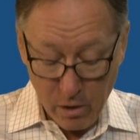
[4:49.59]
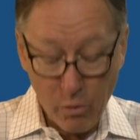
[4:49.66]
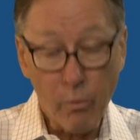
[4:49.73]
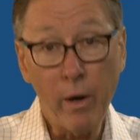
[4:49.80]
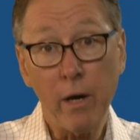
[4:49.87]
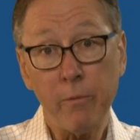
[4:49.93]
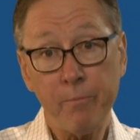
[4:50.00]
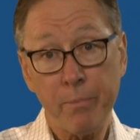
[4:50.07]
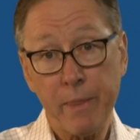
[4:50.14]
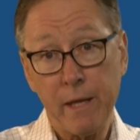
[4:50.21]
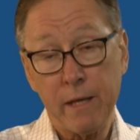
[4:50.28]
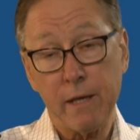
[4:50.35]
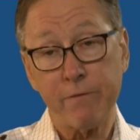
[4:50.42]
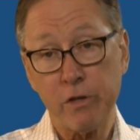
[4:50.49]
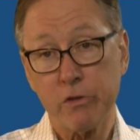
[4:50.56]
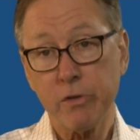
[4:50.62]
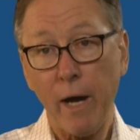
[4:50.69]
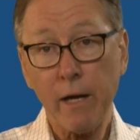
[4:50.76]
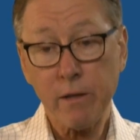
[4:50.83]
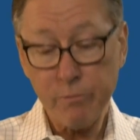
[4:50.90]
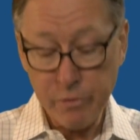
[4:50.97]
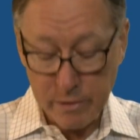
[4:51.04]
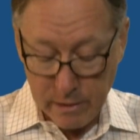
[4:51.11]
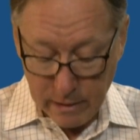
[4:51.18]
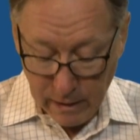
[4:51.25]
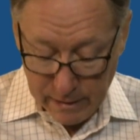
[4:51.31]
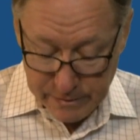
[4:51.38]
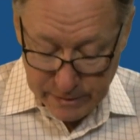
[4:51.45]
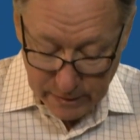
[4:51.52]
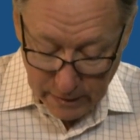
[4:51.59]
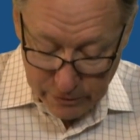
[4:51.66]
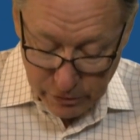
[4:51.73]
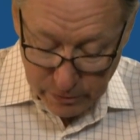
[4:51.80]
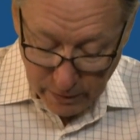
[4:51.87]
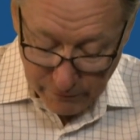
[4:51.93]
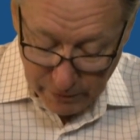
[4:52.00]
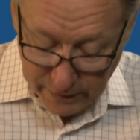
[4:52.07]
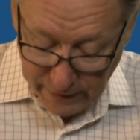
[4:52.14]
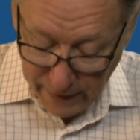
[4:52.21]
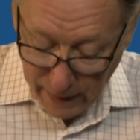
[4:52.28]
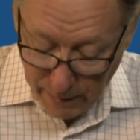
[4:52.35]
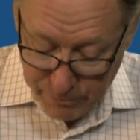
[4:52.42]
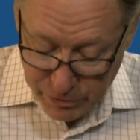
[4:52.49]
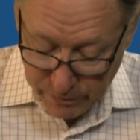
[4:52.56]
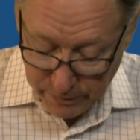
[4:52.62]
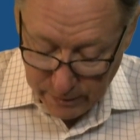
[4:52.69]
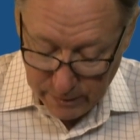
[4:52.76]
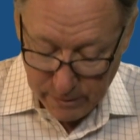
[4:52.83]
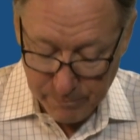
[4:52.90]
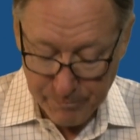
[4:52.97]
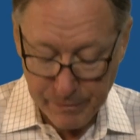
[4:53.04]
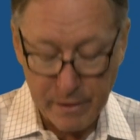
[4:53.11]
Well, if you attract them to the content and you never capture them,